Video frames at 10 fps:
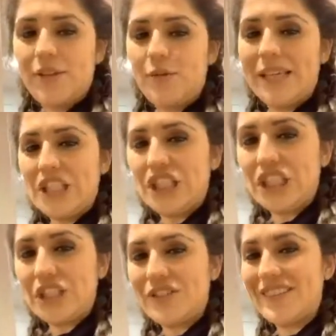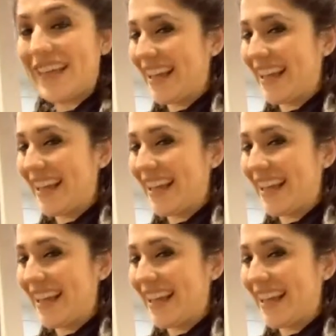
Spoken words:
You being chill?